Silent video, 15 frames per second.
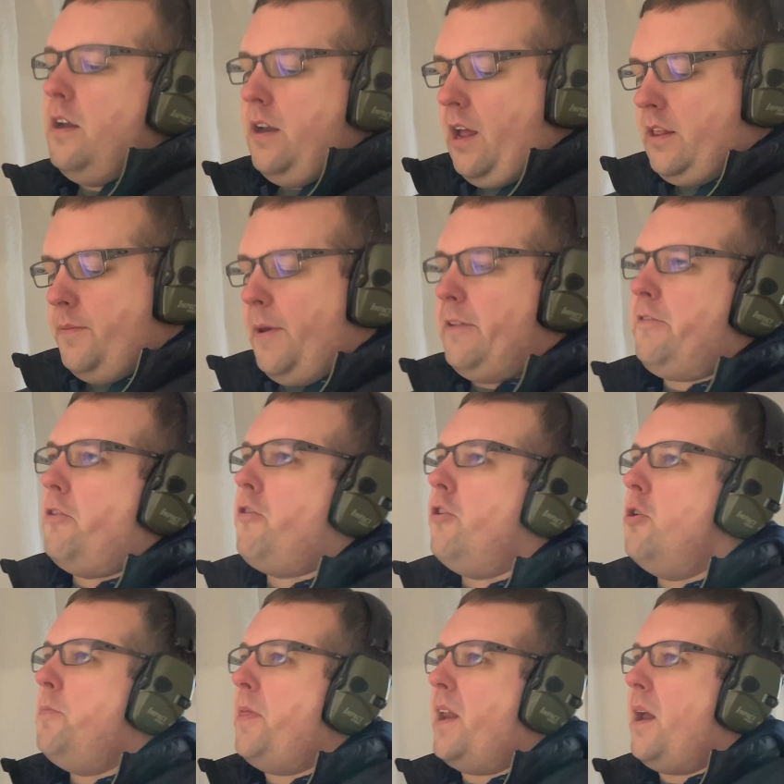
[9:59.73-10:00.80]
Not the best
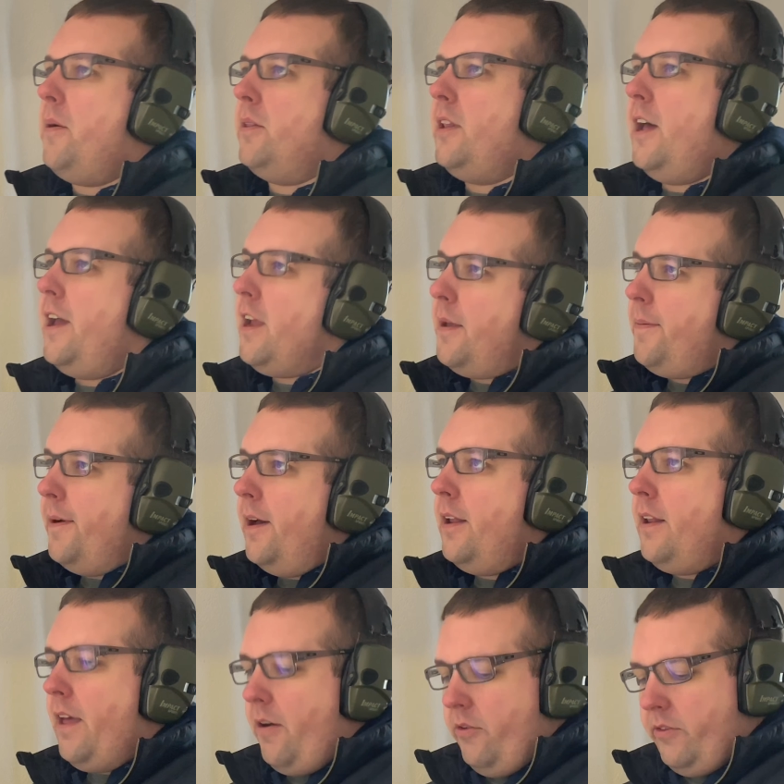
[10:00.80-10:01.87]
group that I would like, but
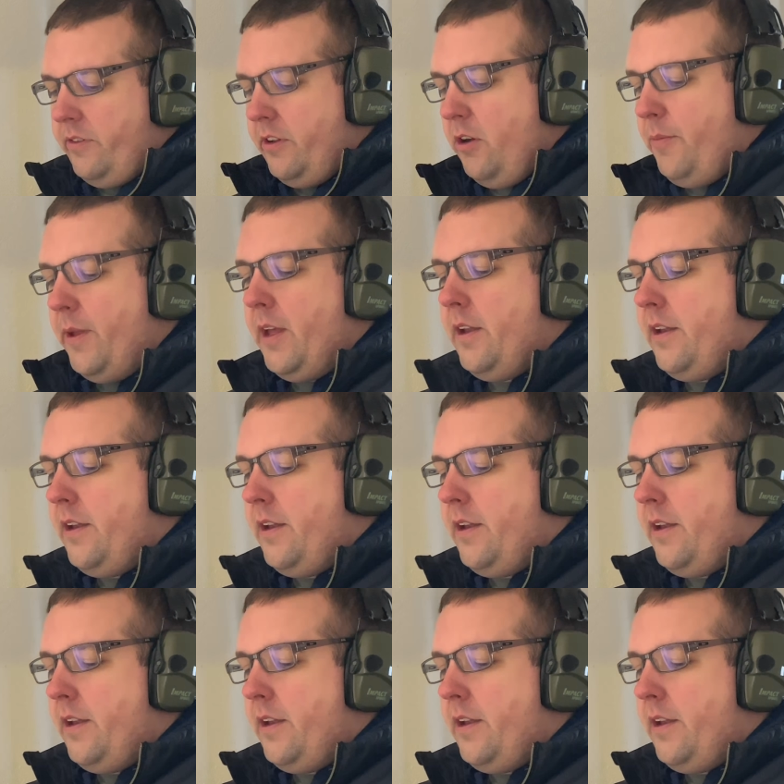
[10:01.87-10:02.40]
that would still be a